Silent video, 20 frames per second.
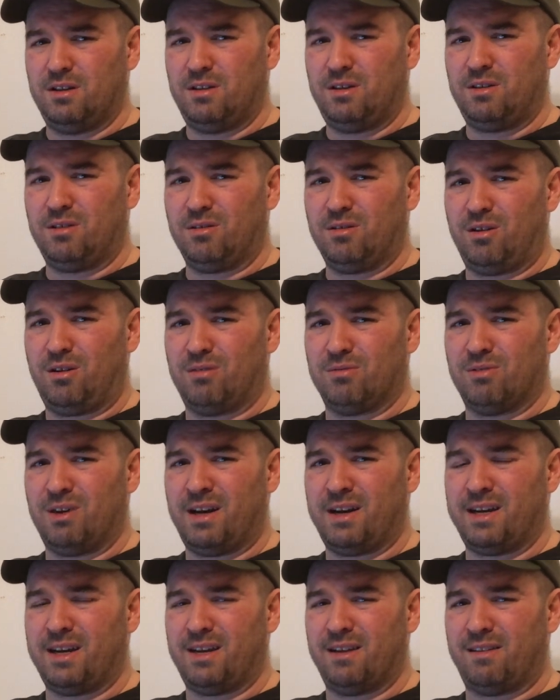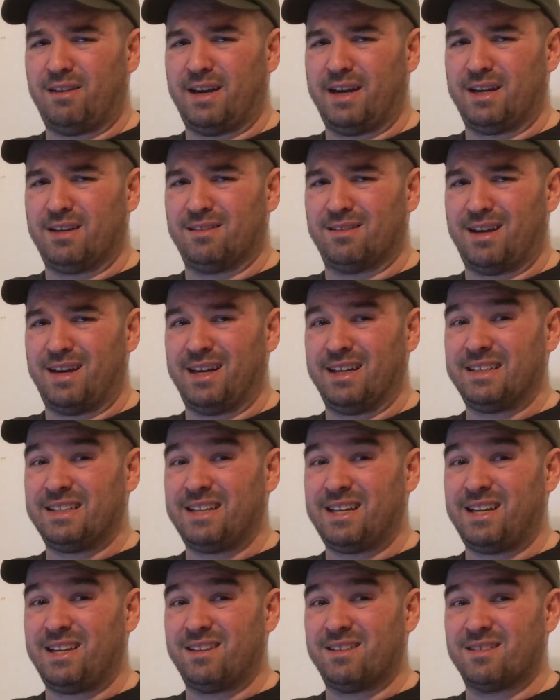you're already at like
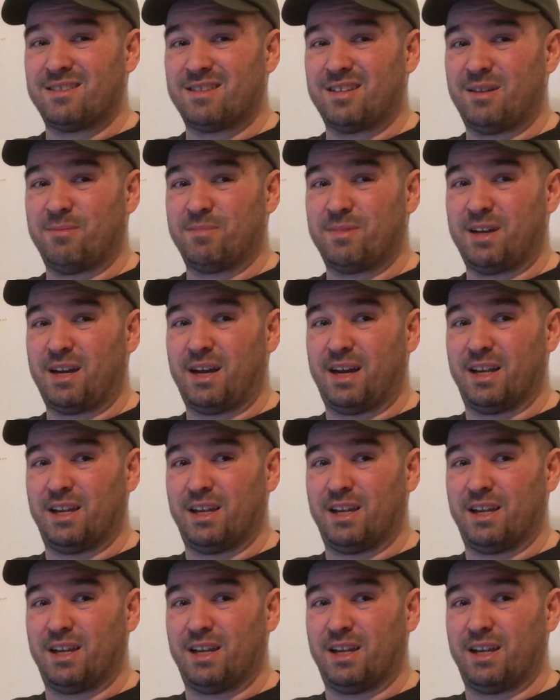19 something,